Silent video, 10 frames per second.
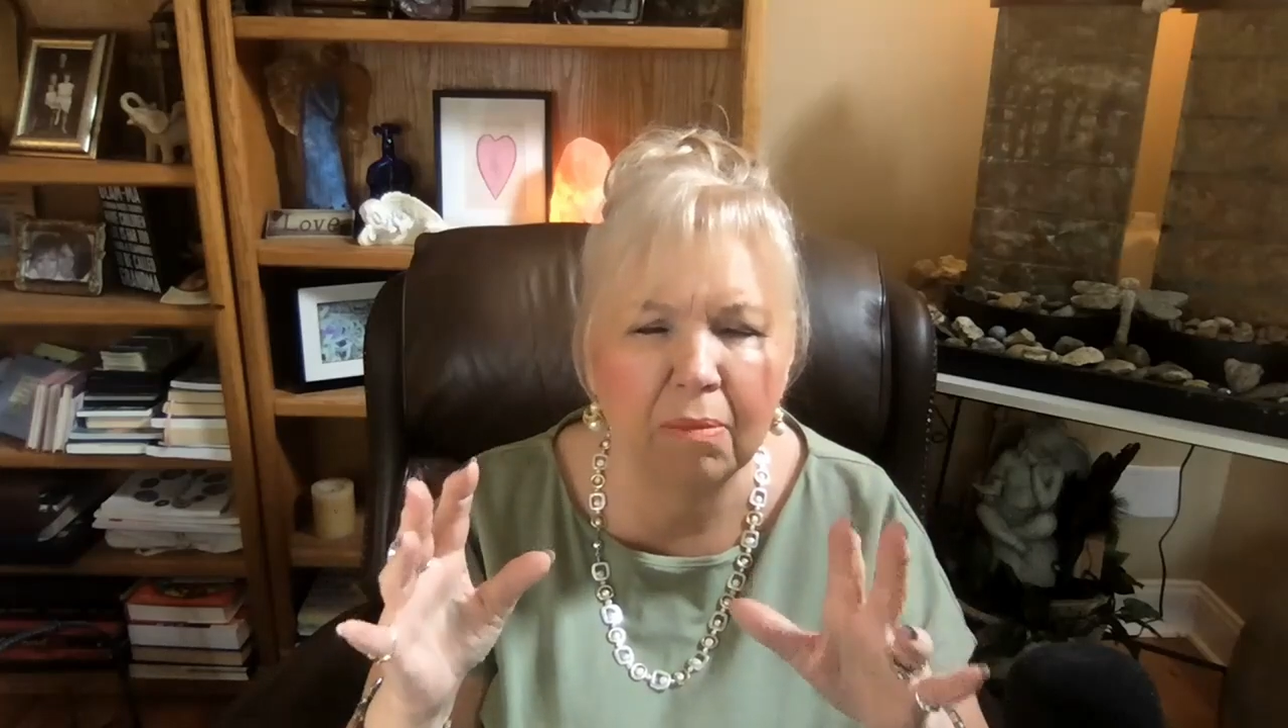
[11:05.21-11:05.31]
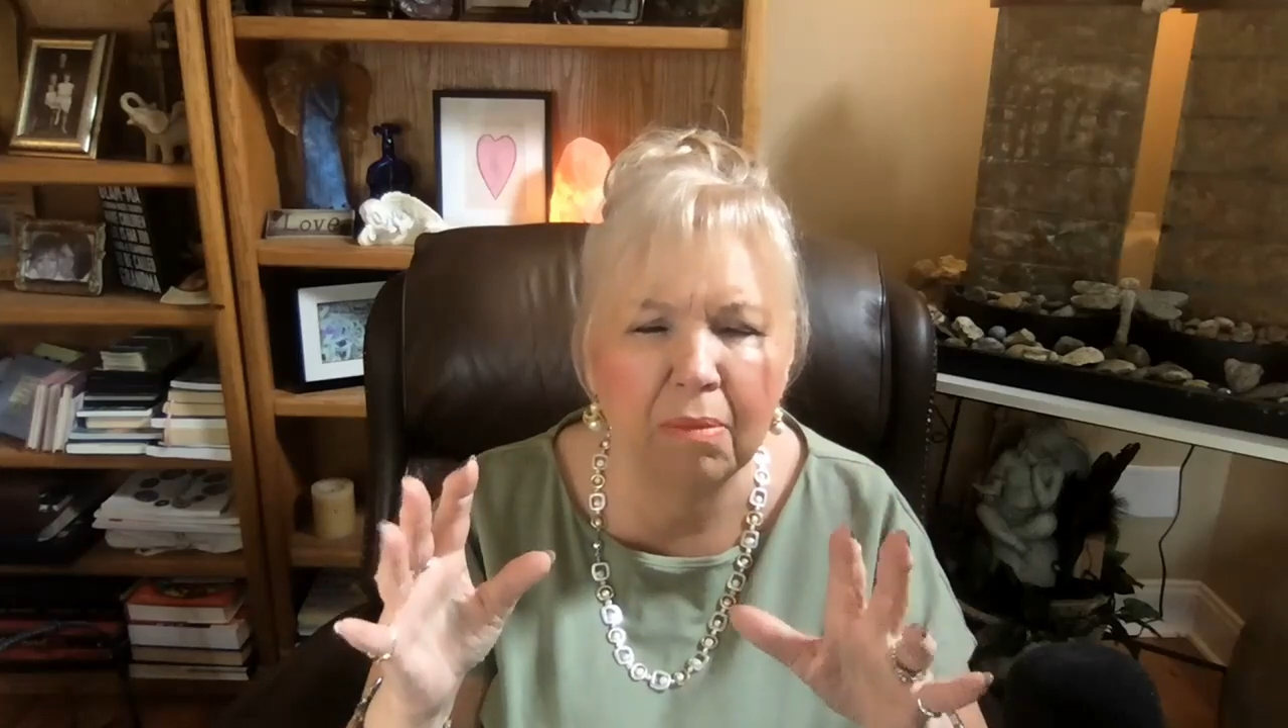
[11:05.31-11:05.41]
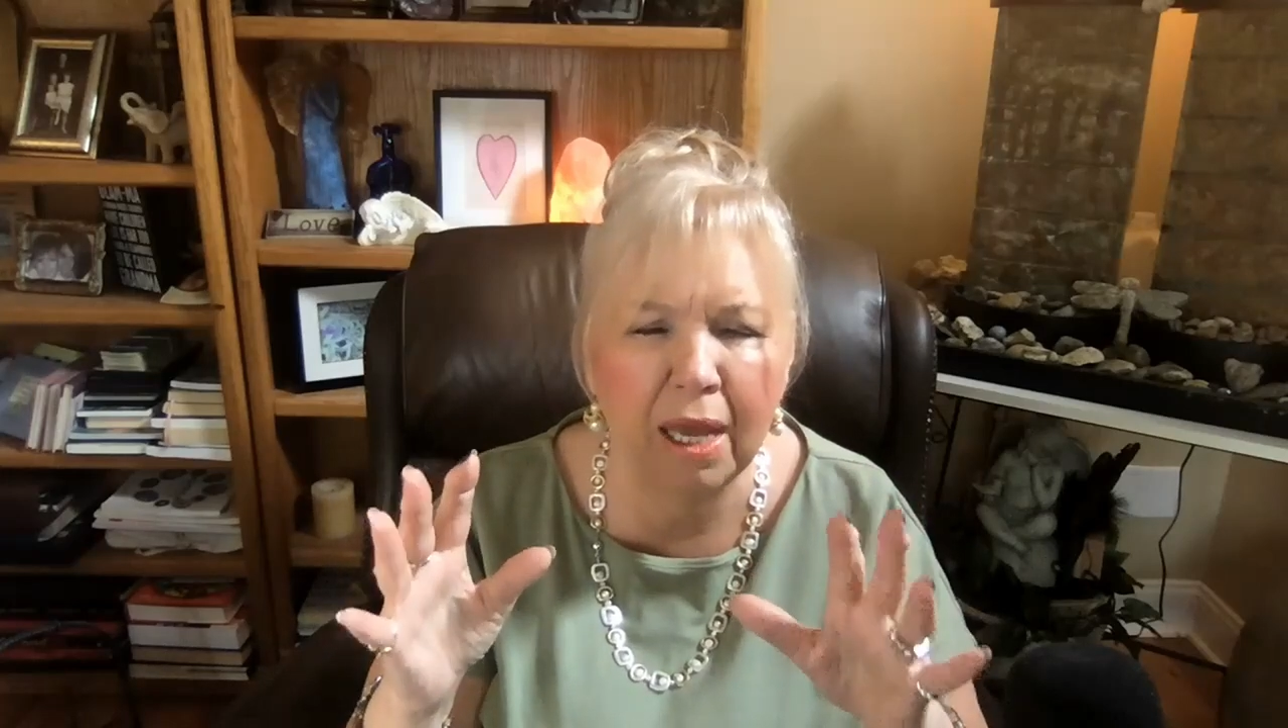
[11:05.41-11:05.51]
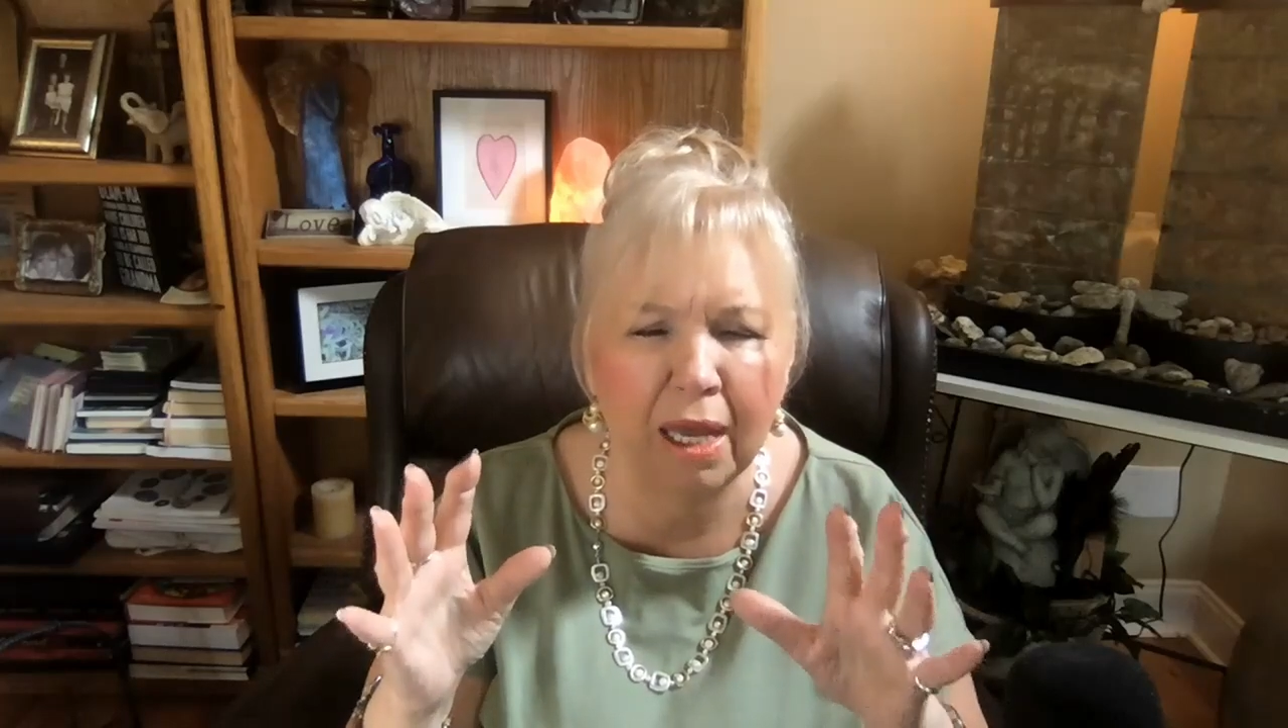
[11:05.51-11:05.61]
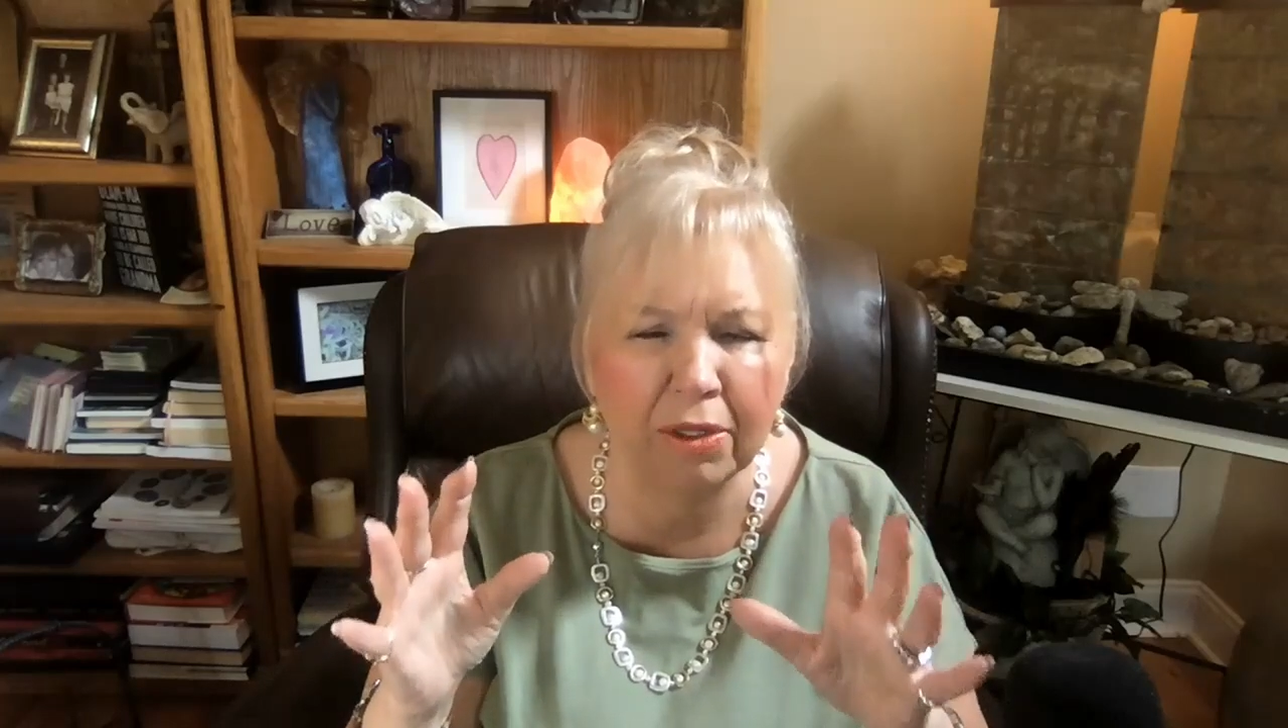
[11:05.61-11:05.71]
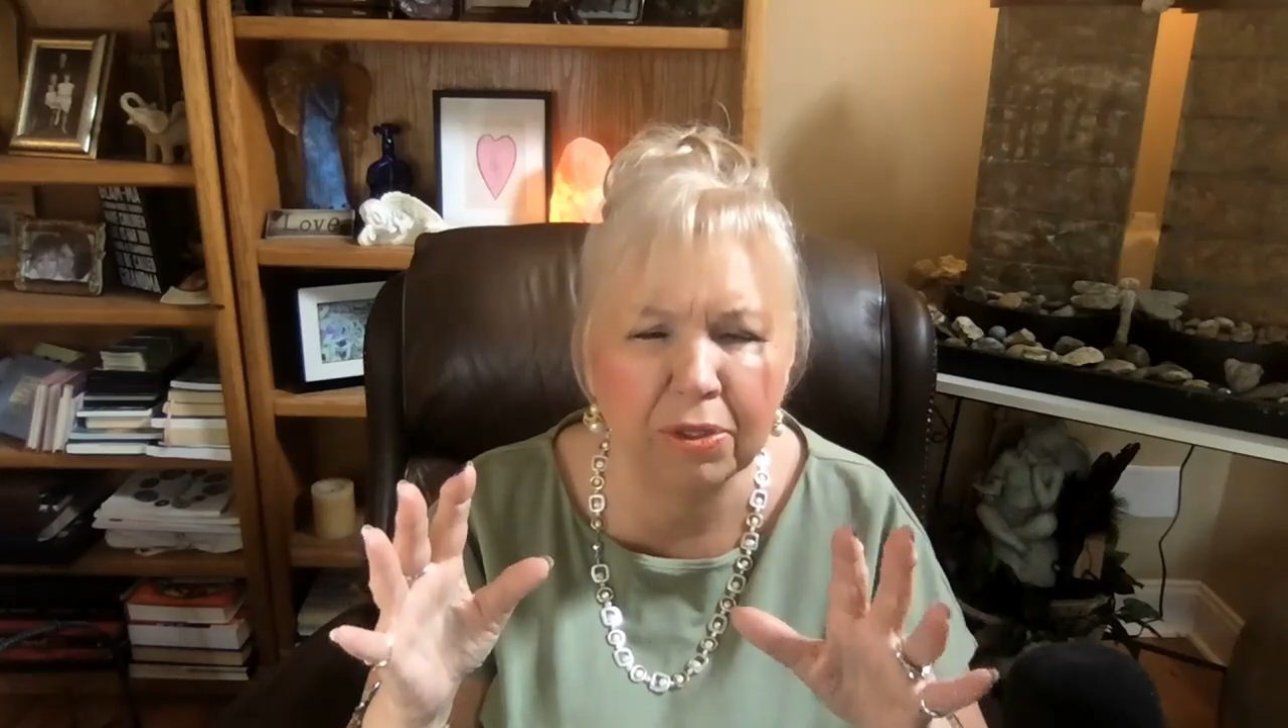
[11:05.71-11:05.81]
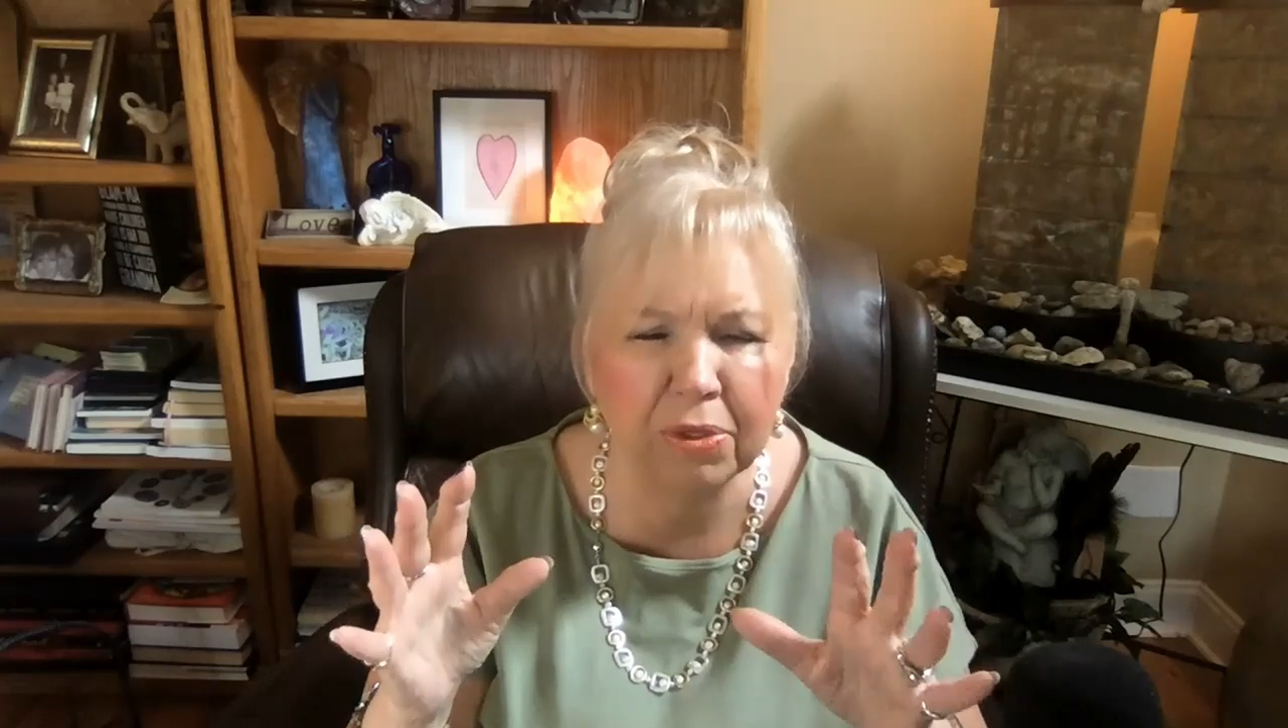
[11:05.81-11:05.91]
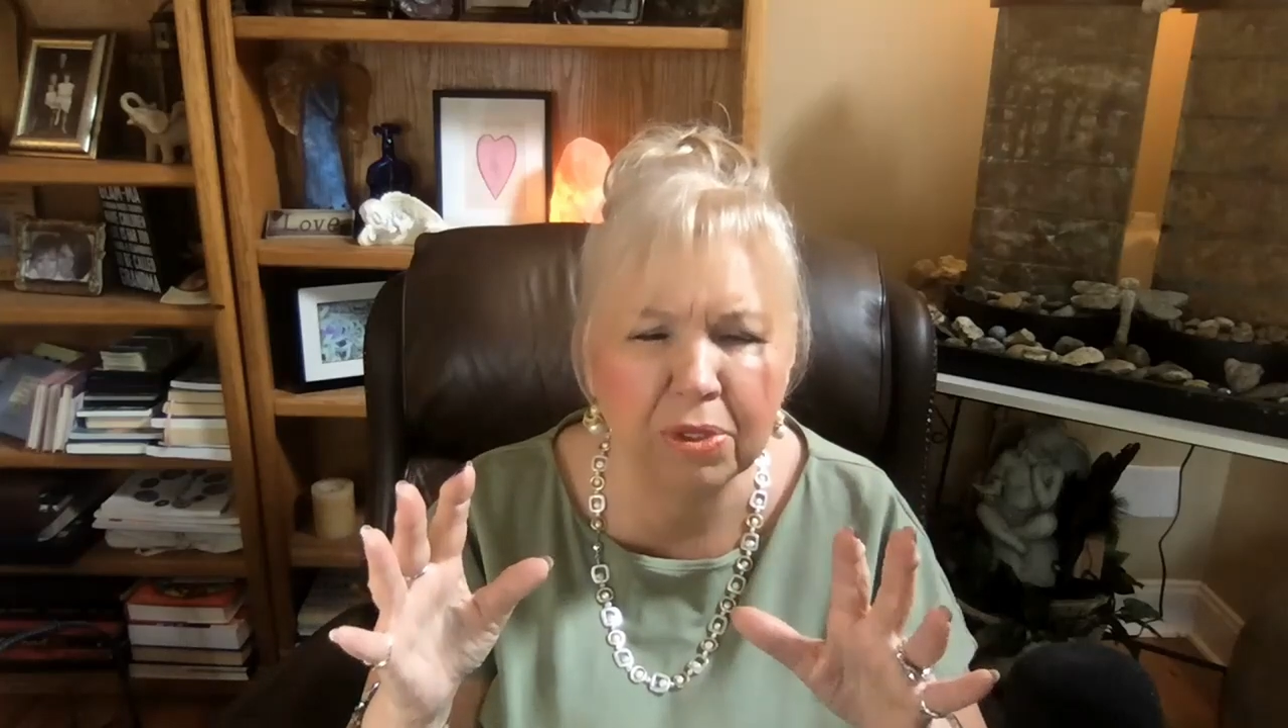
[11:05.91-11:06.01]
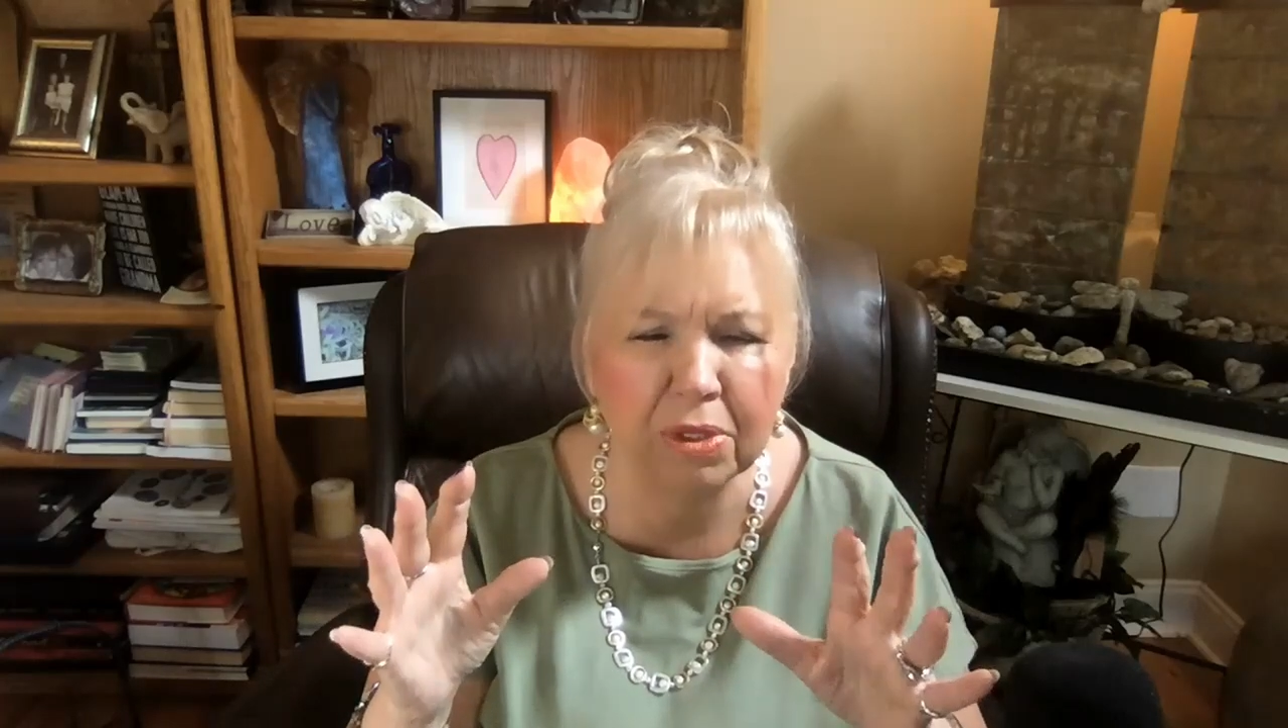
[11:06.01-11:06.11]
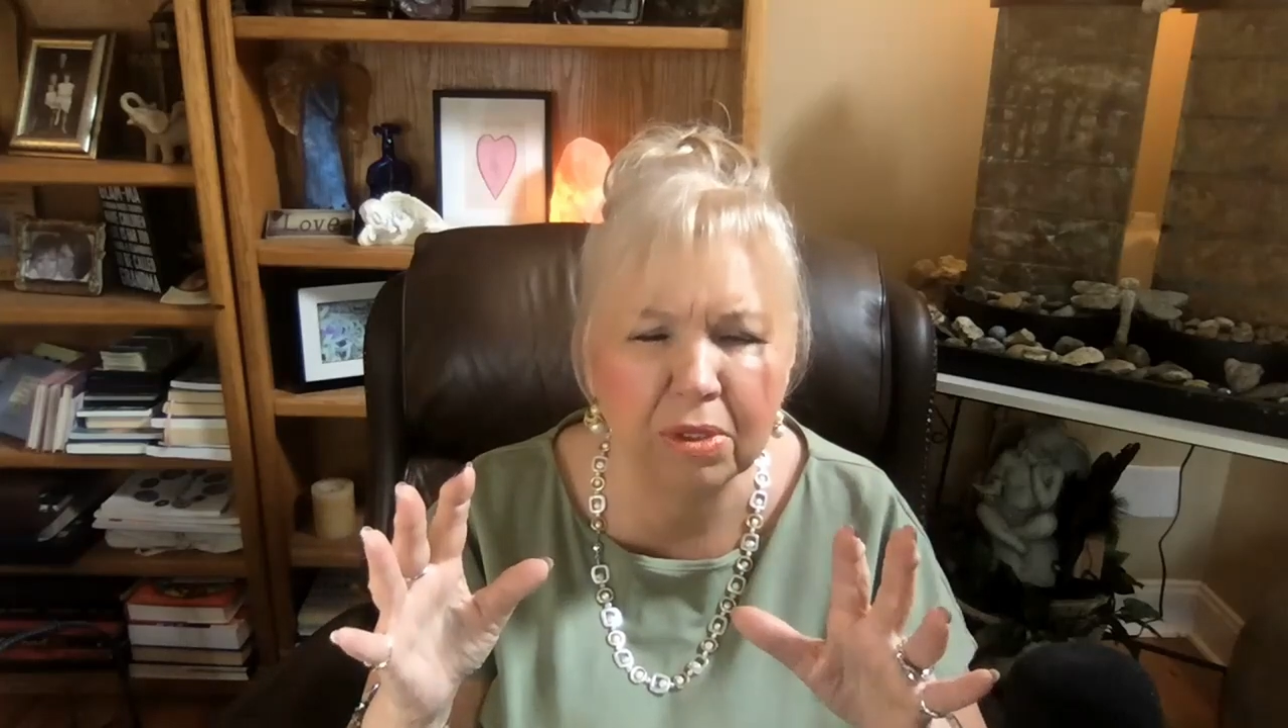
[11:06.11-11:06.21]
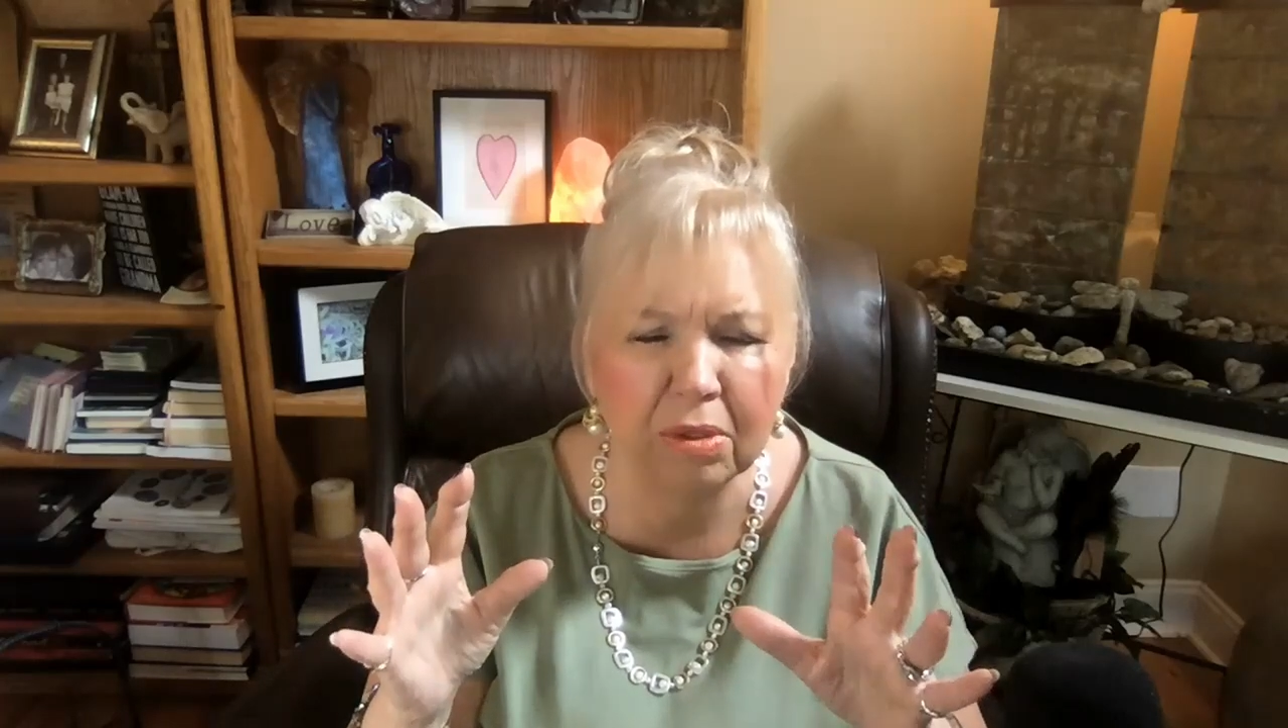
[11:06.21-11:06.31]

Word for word: matters